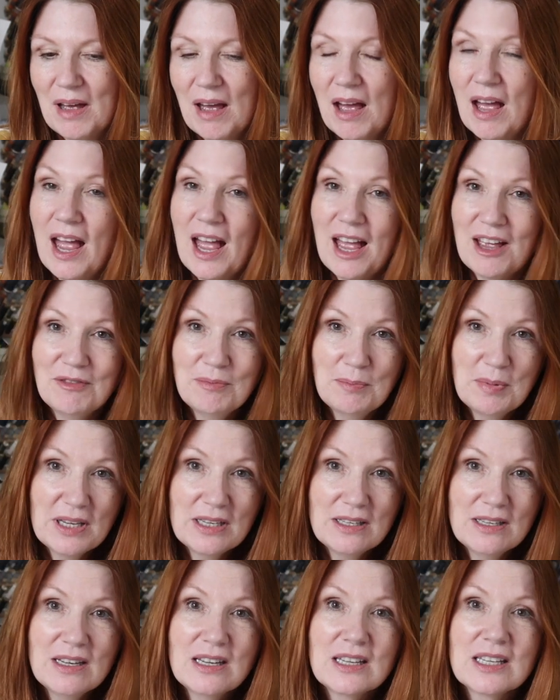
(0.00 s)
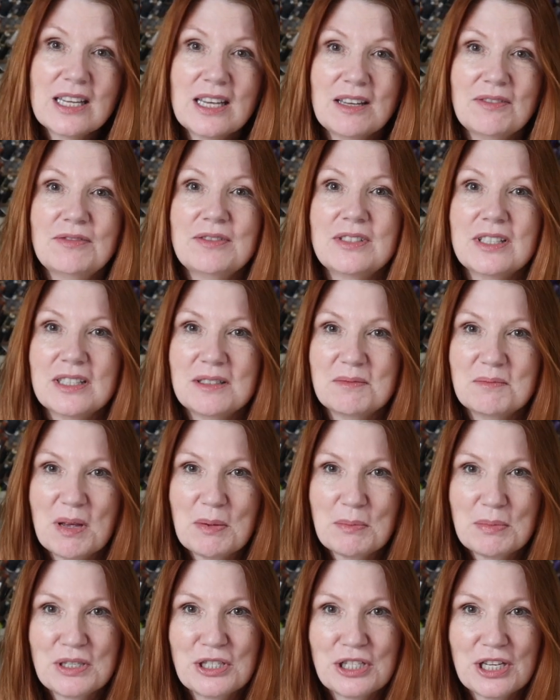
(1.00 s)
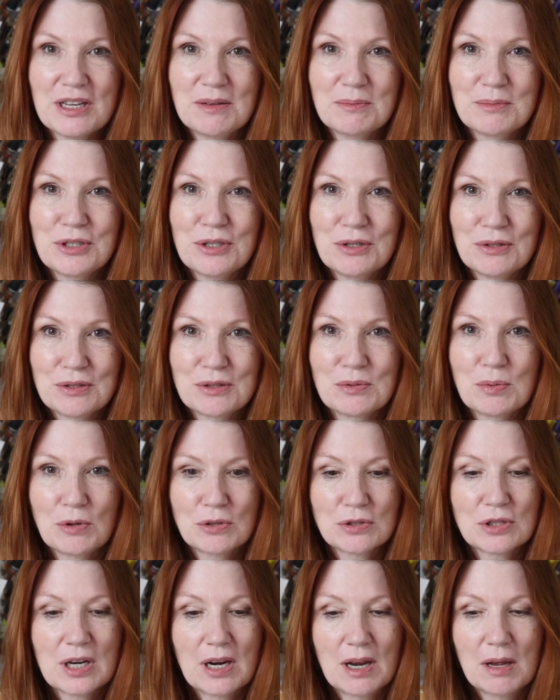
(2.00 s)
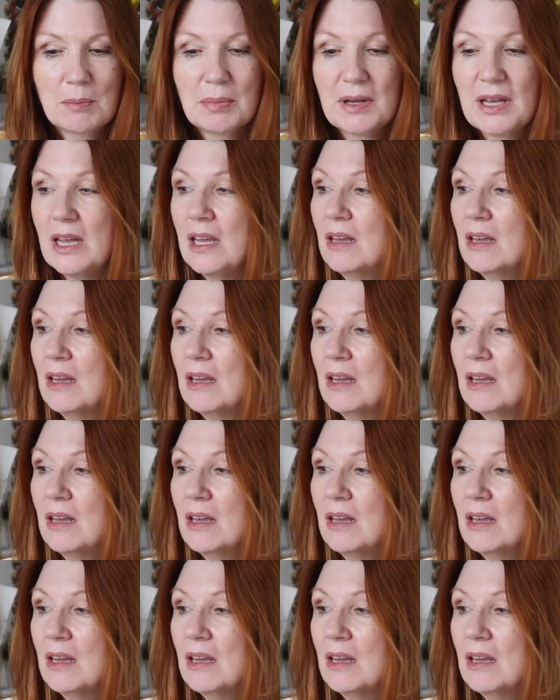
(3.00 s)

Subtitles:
I have been gifted membership to the Swatch Club.